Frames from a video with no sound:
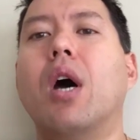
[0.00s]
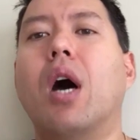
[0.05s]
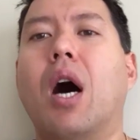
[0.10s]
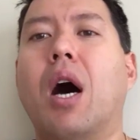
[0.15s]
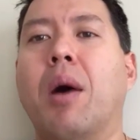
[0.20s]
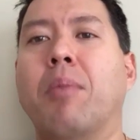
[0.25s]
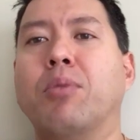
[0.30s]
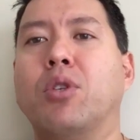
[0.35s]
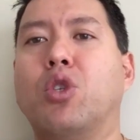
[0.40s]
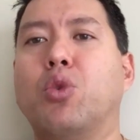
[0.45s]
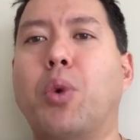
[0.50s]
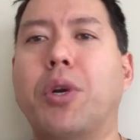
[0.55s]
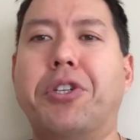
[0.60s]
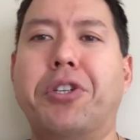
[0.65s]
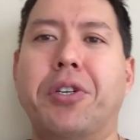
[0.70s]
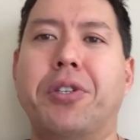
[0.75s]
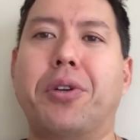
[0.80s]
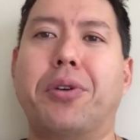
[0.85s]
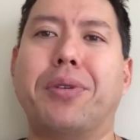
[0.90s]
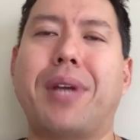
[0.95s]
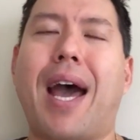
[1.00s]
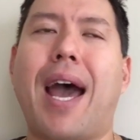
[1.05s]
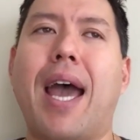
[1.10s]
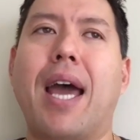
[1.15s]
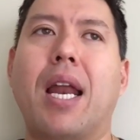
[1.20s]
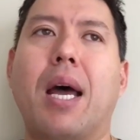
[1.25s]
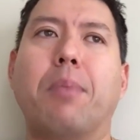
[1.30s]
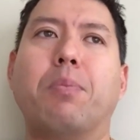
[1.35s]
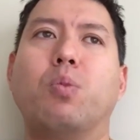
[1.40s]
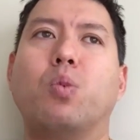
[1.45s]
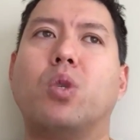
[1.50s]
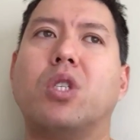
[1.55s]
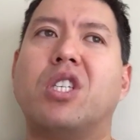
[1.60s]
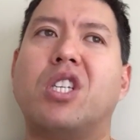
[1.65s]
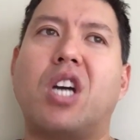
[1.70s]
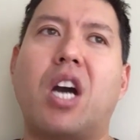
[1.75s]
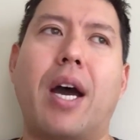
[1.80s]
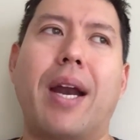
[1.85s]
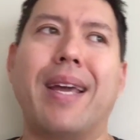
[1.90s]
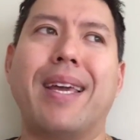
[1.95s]
um, switching their diet up,
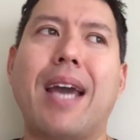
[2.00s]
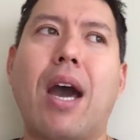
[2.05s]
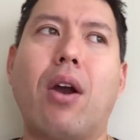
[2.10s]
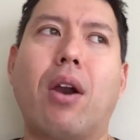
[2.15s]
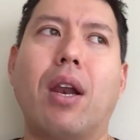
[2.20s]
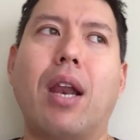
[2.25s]
cutting out